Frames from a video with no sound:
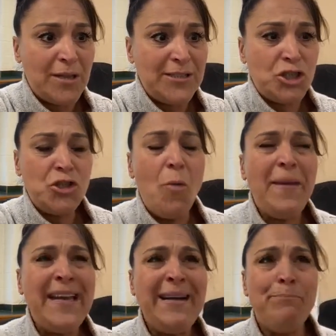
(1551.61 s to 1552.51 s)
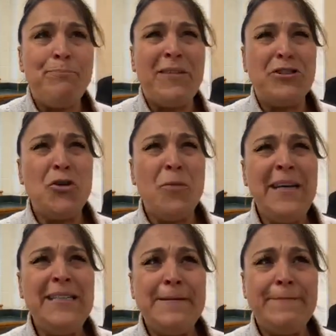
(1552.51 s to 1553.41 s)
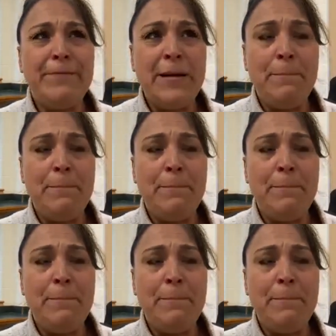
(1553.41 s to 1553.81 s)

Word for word: so many there's so many different